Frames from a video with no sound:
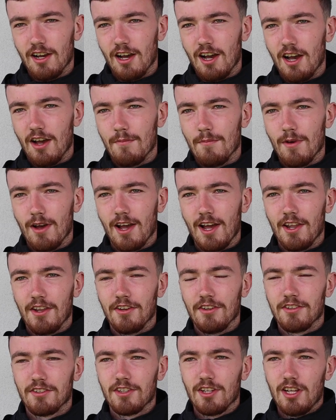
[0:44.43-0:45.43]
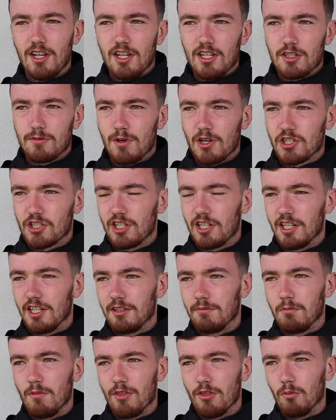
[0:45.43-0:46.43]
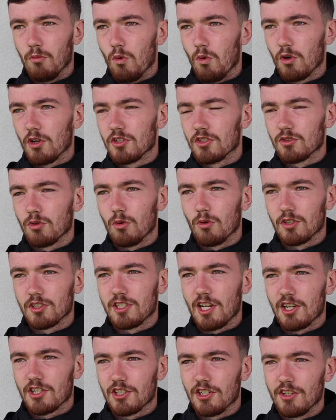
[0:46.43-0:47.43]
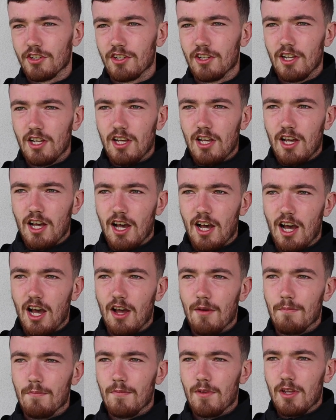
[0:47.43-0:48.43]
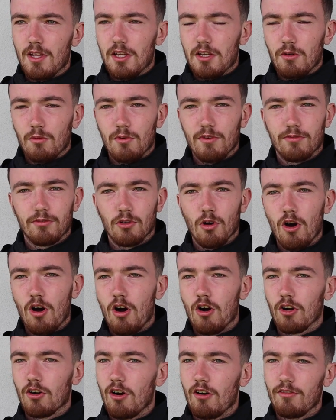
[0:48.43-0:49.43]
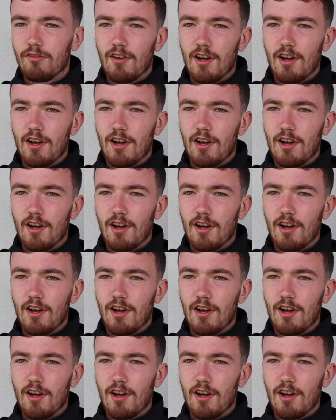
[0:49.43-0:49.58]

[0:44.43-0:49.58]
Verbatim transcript: um, and especially with the walk and talk session. Um, we've got Argyle